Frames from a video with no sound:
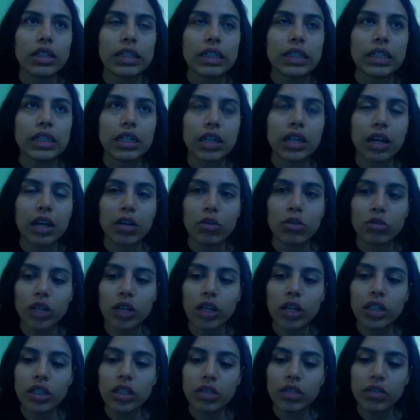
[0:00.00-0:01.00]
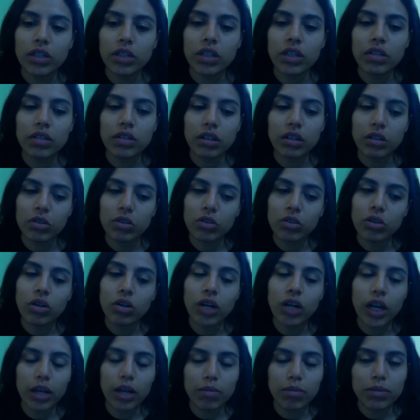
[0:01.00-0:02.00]
the Kahoot activities also
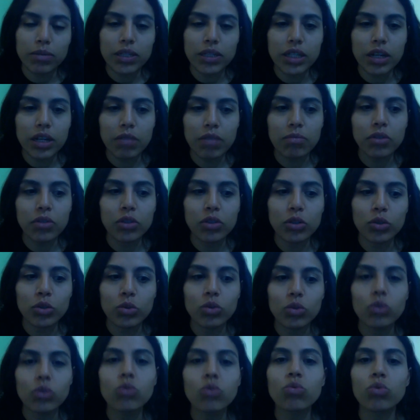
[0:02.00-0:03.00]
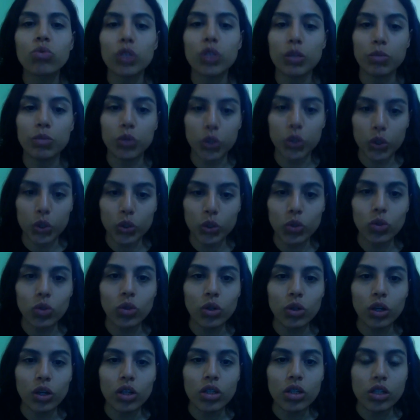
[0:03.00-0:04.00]
helps them to review